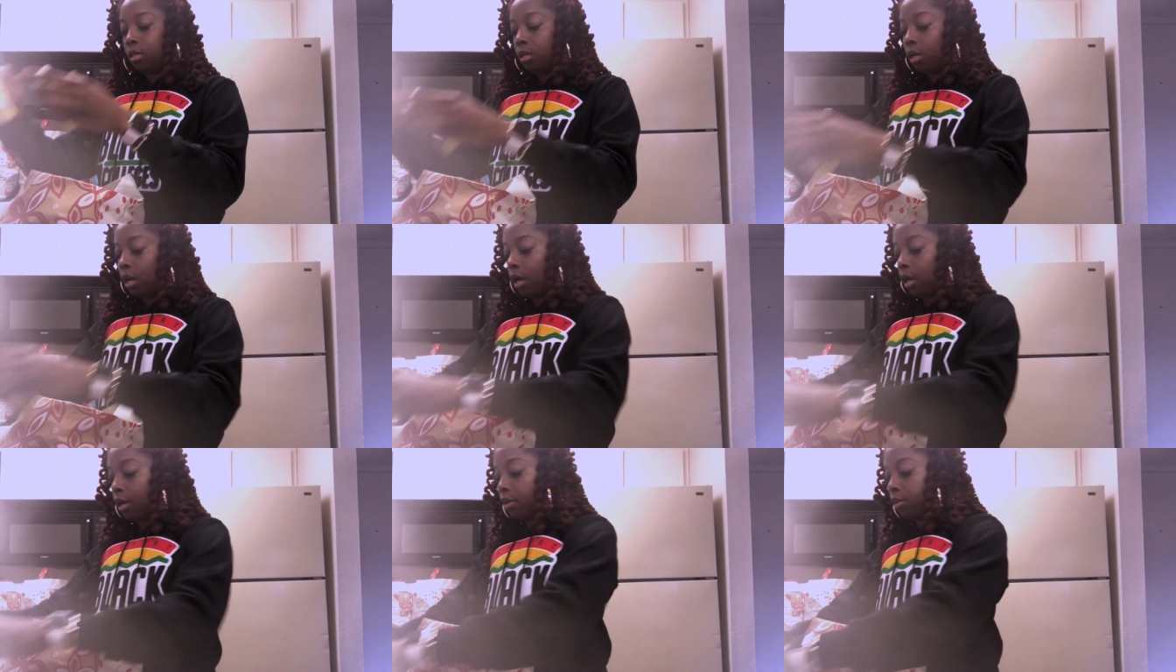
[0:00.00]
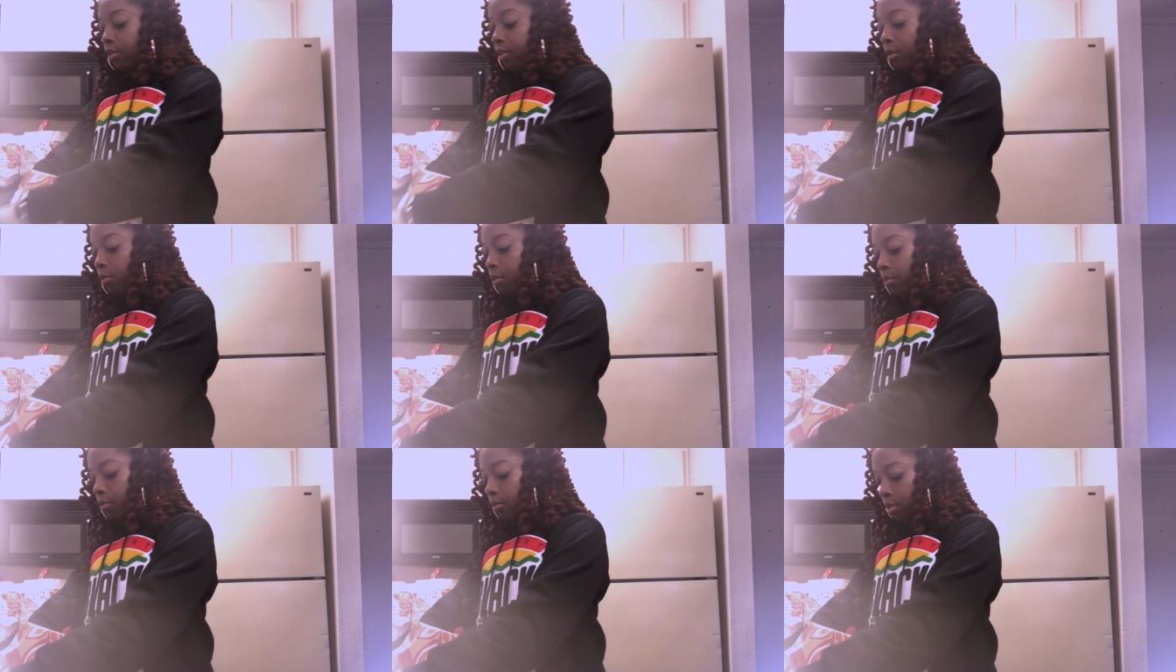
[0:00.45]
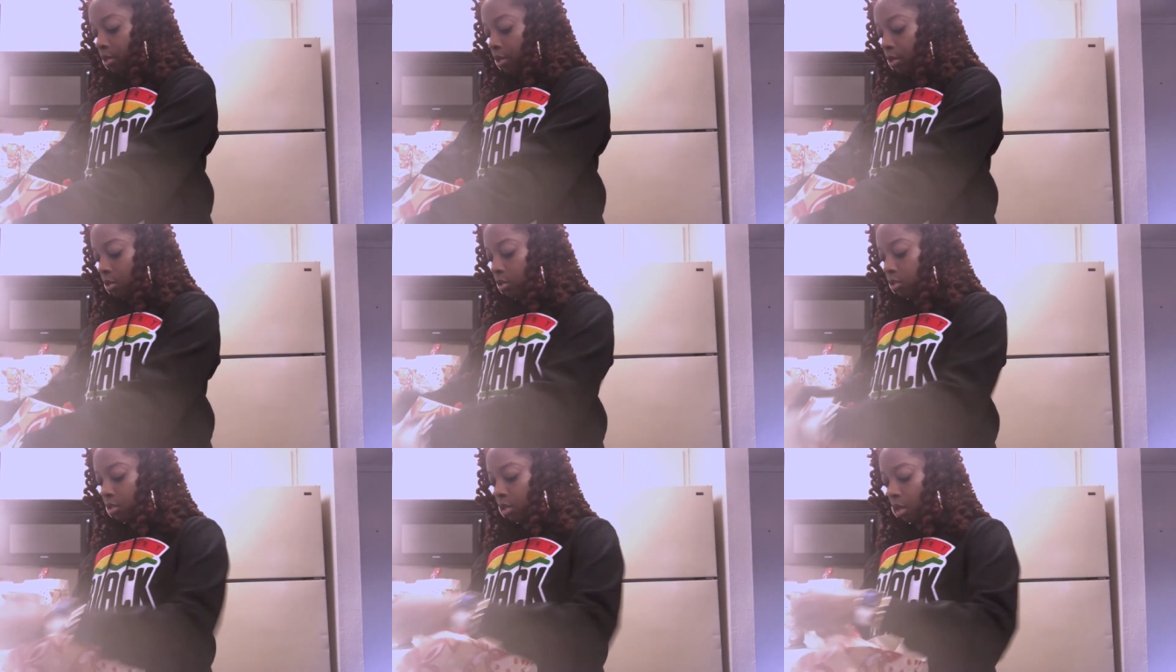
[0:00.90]
I heard they were really
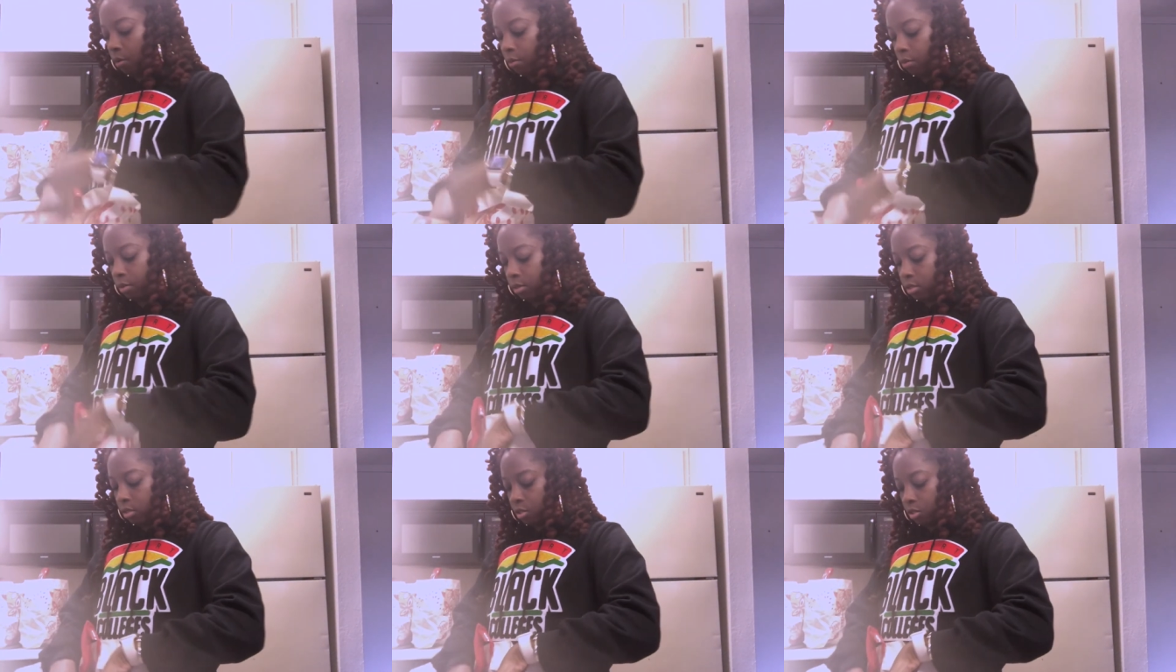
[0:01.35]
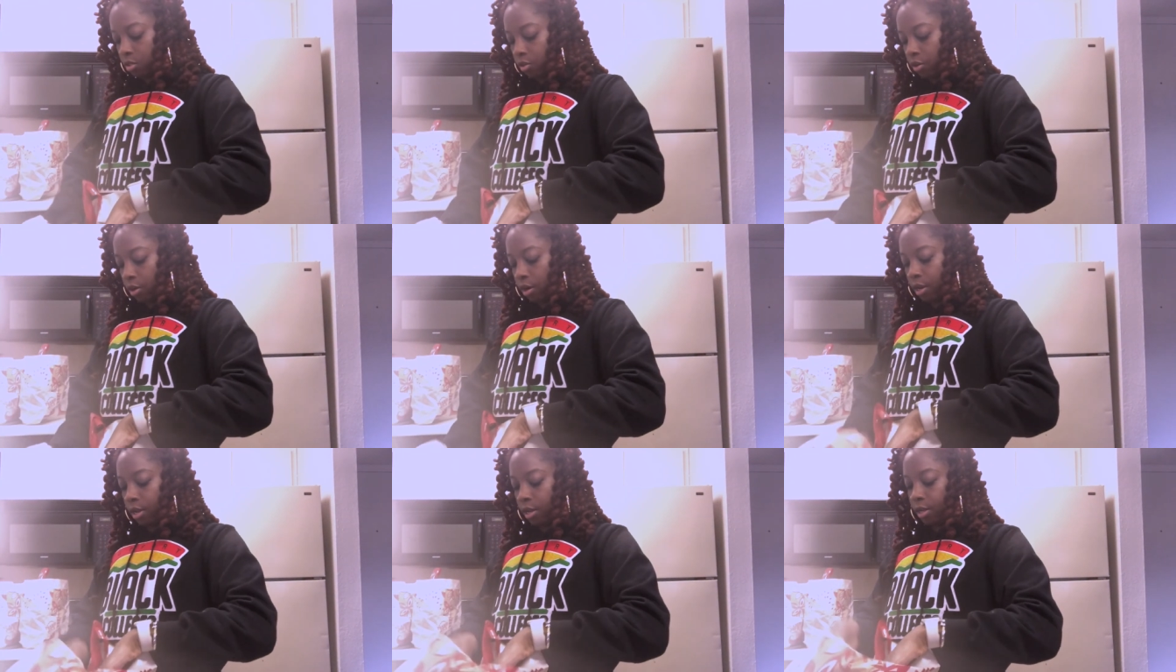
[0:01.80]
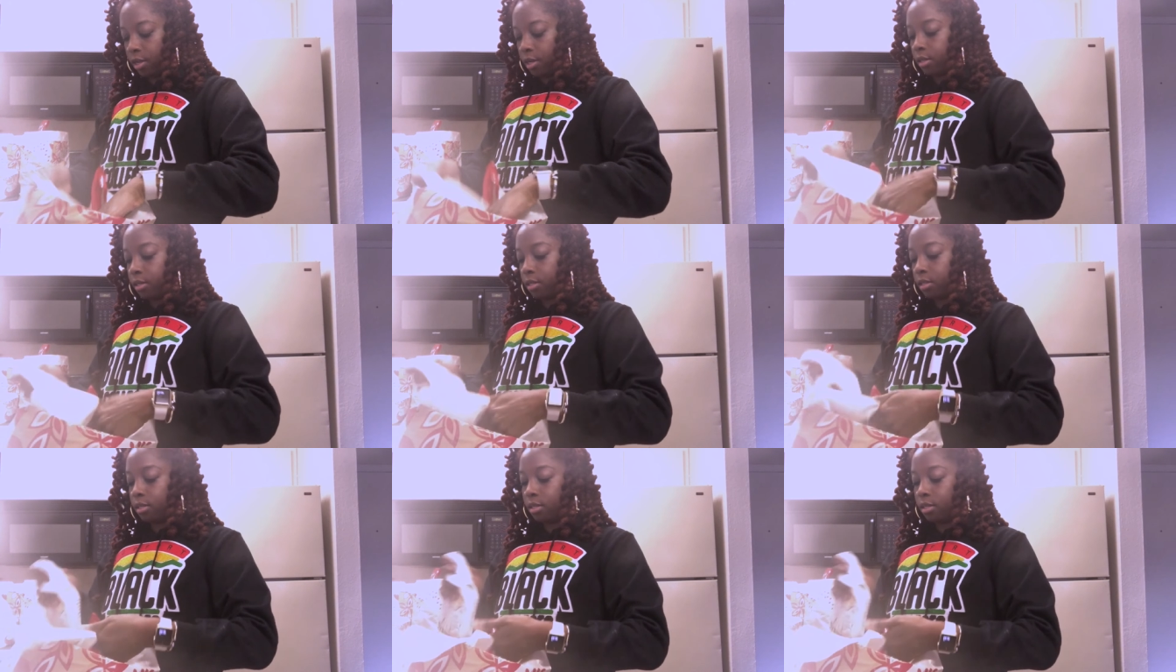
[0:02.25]
good, so I wanted to try it.